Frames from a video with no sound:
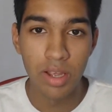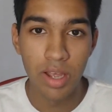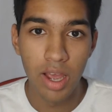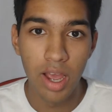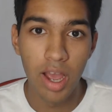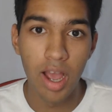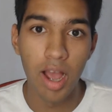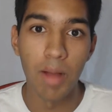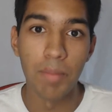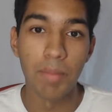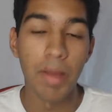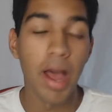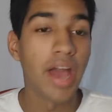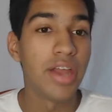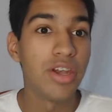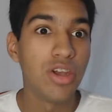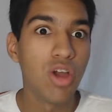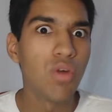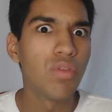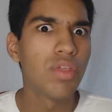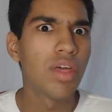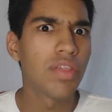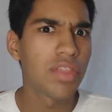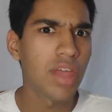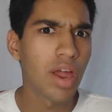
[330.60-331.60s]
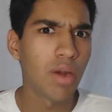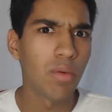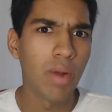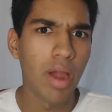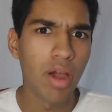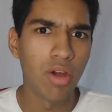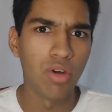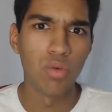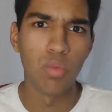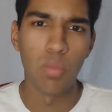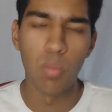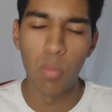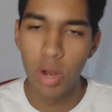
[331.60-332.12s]
I know that round
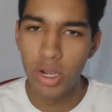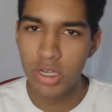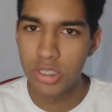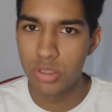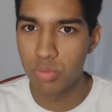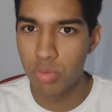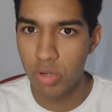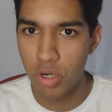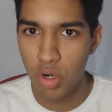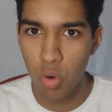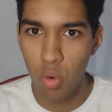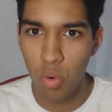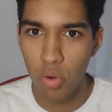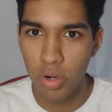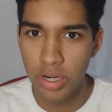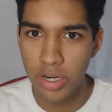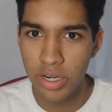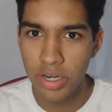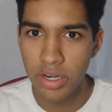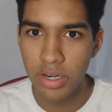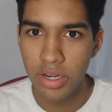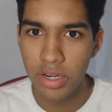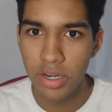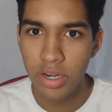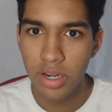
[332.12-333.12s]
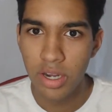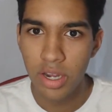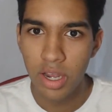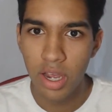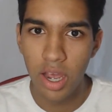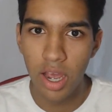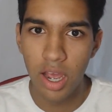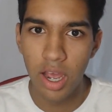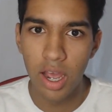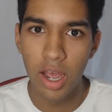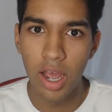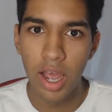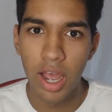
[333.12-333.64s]
was recorded.
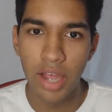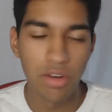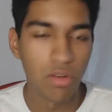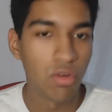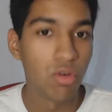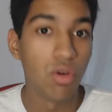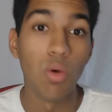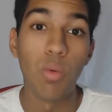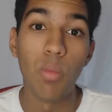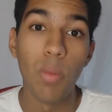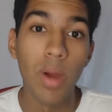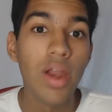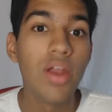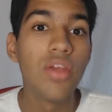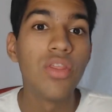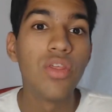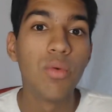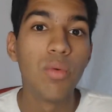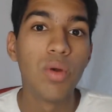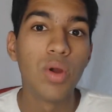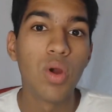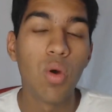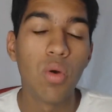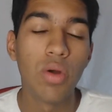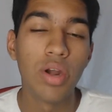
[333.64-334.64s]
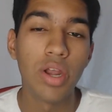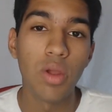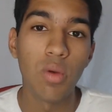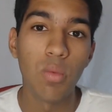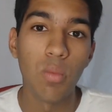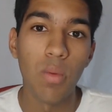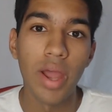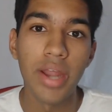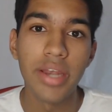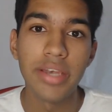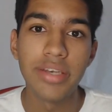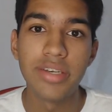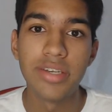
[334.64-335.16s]
I don't know where the recording
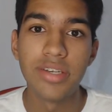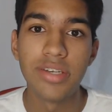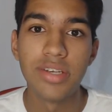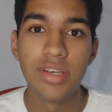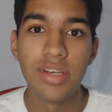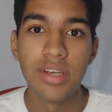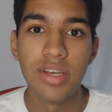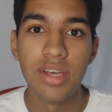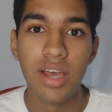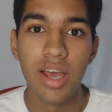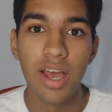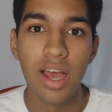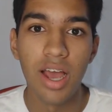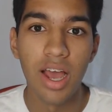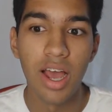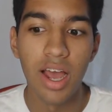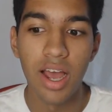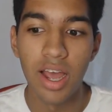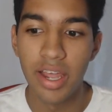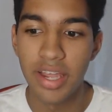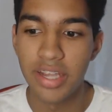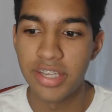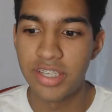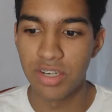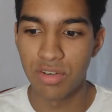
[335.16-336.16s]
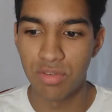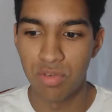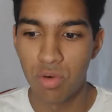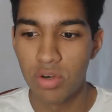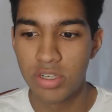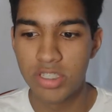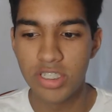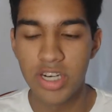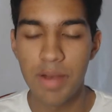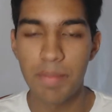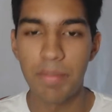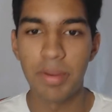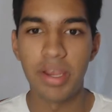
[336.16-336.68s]
went. It's unfortunate
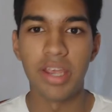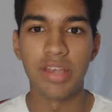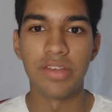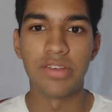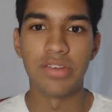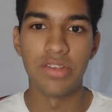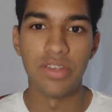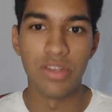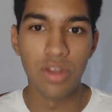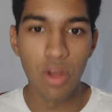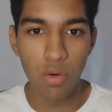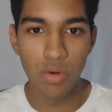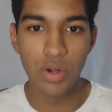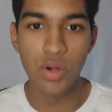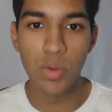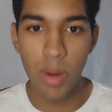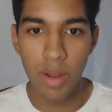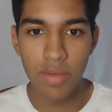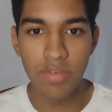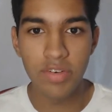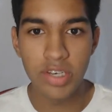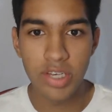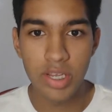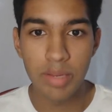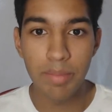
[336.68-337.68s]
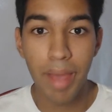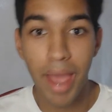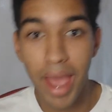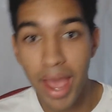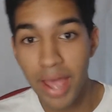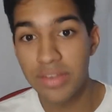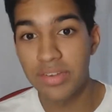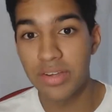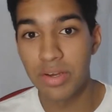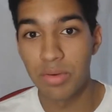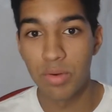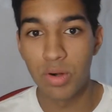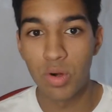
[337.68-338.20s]
because no Nueva team has a
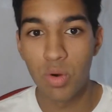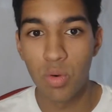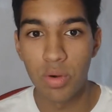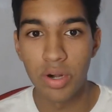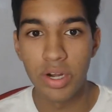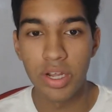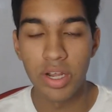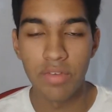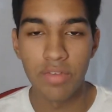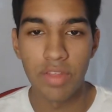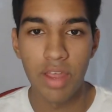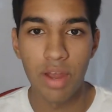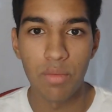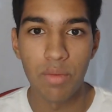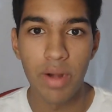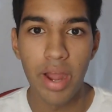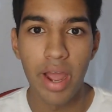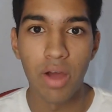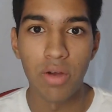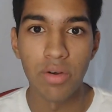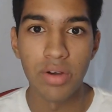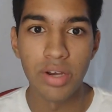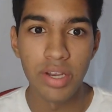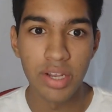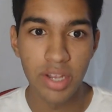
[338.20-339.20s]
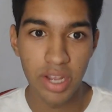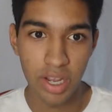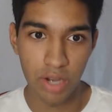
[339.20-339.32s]
recording of that round, and